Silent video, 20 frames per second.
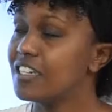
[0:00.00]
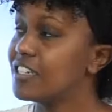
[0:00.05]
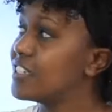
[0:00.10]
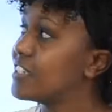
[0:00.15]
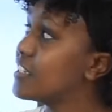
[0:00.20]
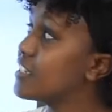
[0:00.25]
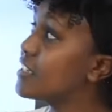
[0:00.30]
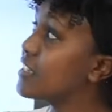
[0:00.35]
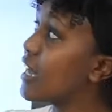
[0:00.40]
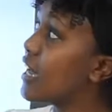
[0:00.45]

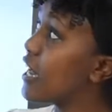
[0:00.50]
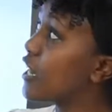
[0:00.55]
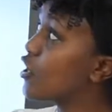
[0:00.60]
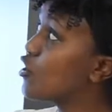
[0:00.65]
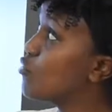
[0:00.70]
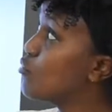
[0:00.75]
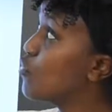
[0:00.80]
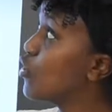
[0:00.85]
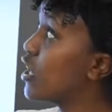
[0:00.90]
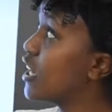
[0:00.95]
it is
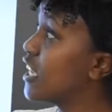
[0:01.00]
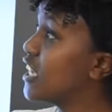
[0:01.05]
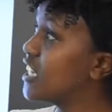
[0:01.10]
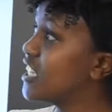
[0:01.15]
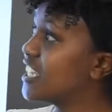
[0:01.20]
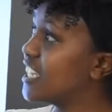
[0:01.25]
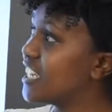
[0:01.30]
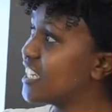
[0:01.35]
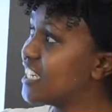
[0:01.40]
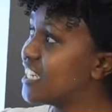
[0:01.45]

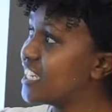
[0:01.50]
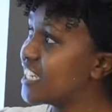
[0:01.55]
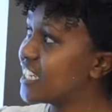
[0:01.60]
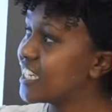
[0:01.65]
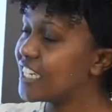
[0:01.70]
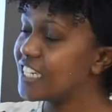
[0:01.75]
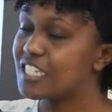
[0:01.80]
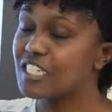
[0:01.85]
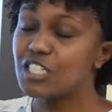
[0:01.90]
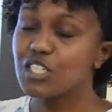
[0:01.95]
accumulated,
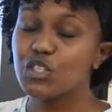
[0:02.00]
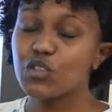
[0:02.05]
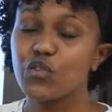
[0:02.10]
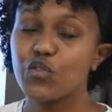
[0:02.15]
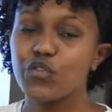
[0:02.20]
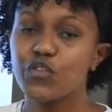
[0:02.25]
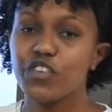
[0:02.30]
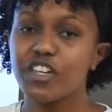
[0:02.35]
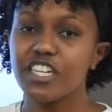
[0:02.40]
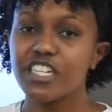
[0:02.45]
it is
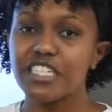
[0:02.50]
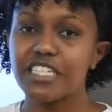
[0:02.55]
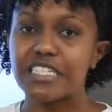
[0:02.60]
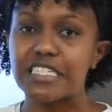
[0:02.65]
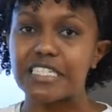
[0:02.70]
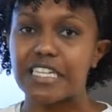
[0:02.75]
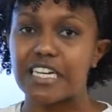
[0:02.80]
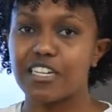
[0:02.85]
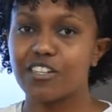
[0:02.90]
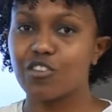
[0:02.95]

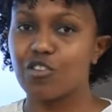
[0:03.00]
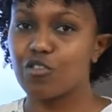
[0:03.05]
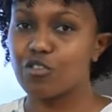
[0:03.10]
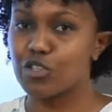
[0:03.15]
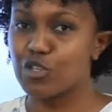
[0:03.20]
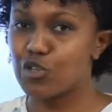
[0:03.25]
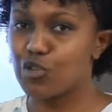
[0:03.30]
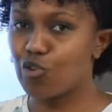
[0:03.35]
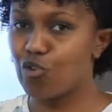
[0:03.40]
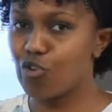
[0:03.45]
fixed and
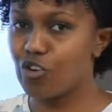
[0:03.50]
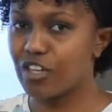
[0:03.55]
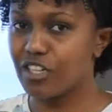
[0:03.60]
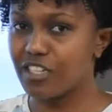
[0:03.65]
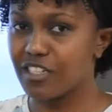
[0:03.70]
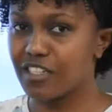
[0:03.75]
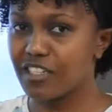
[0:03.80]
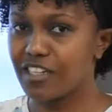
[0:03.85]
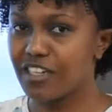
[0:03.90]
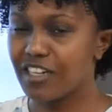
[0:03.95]

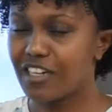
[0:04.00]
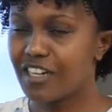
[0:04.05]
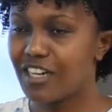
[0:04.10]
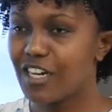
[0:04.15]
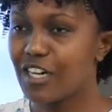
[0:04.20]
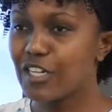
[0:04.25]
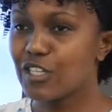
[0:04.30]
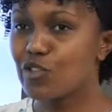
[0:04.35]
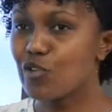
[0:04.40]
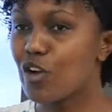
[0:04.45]
controlled.
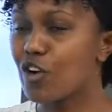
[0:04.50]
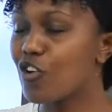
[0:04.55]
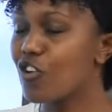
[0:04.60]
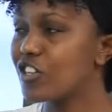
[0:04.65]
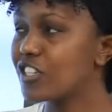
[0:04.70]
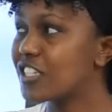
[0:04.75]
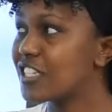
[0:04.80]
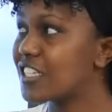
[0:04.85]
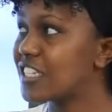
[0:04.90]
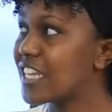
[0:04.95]
So a
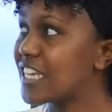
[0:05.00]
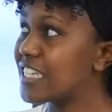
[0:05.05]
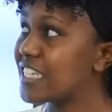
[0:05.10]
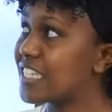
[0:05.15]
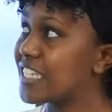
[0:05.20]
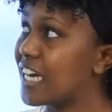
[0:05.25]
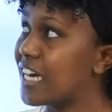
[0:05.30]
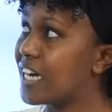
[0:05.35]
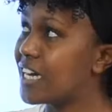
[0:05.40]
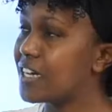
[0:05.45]
cost
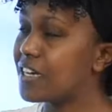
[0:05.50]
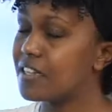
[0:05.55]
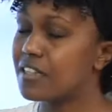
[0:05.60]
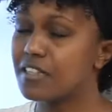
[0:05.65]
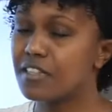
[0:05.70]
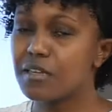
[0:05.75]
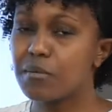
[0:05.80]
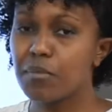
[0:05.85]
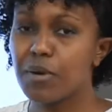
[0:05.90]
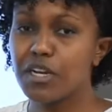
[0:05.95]
center,
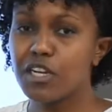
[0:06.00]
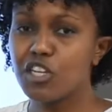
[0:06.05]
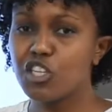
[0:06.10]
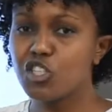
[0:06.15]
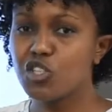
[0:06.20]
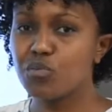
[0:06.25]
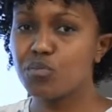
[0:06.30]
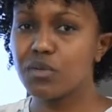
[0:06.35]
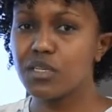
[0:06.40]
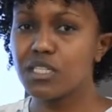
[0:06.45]
the
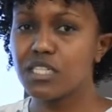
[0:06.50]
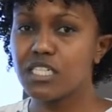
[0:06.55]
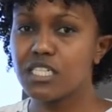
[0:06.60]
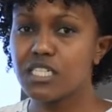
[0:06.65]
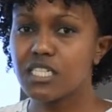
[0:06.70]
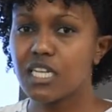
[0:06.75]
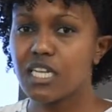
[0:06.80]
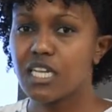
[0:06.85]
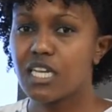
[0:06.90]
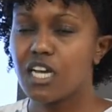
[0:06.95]

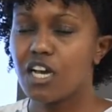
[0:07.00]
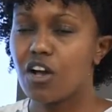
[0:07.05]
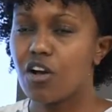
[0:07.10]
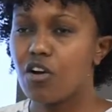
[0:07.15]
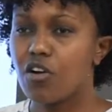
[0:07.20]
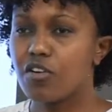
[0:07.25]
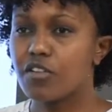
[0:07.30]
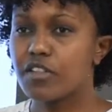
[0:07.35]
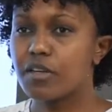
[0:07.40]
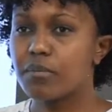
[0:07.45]
management
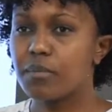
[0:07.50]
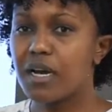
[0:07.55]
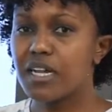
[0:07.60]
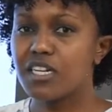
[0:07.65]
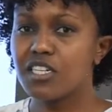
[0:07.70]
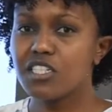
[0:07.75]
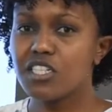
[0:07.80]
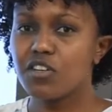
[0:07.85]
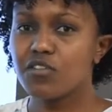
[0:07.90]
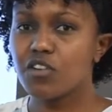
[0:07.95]
or the
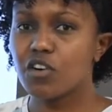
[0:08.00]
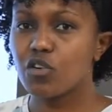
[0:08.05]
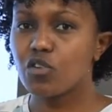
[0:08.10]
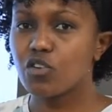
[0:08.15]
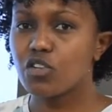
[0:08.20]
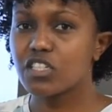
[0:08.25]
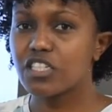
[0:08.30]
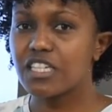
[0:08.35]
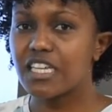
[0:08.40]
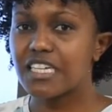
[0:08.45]
manager of a
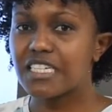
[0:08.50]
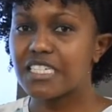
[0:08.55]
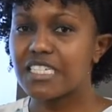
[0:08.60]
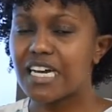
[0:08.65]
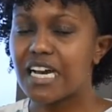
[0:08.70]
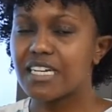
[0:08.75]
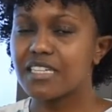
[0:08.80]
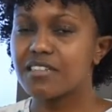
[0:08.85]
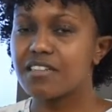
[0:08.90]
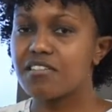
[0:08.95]
cost
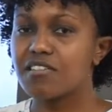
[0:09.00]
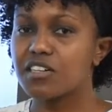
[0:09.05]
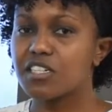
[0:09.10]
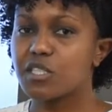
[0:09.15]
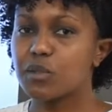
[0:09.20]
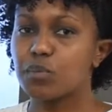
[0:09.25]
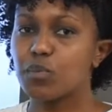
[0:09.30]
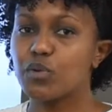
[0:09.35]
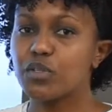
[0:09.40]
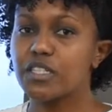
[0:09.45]
center has the
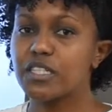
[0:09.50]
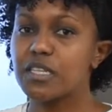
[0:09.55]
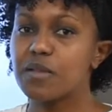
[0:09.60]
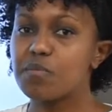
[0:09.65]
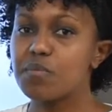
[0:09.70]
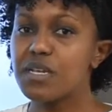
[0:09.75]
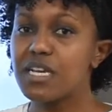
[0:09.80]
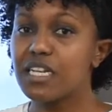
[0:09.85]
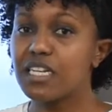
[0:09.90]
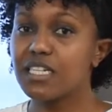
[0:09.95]

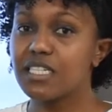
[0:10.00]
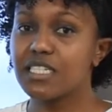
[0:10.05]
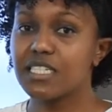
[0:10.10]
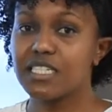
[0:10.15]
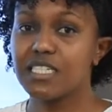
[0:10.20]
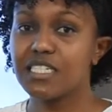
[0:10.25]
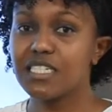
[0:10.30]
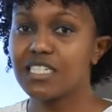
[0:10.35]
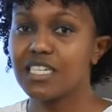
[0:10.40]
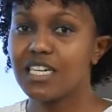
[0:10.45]

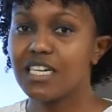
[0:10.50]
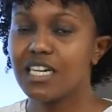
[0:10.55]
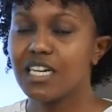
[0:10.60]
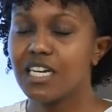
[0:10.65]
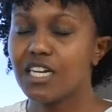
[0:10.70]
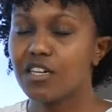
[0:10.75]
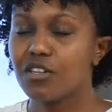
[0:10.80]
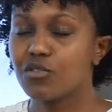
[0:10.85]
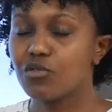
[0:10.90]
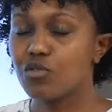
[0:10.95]
responsibility
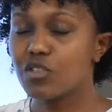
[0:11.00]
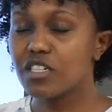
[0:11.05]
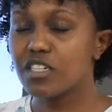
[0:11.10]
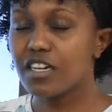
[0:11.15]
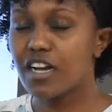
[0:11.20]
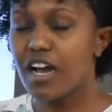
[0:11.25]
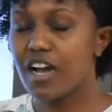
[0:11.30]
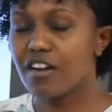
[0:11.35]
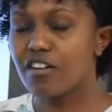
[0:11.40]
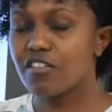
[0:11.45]
to
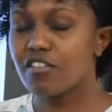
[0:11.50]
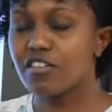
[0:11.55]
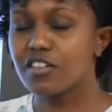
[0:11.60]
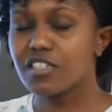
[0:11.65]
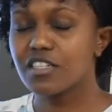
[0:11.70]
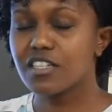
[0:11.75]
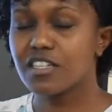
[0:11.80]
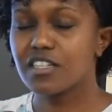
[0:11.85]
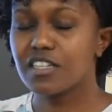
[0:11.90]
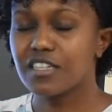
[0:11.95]
incur
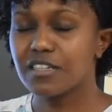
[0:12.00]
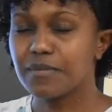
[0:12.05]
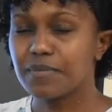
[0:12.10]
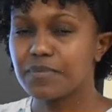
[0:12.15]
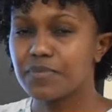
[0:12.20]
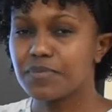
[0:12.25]
costs,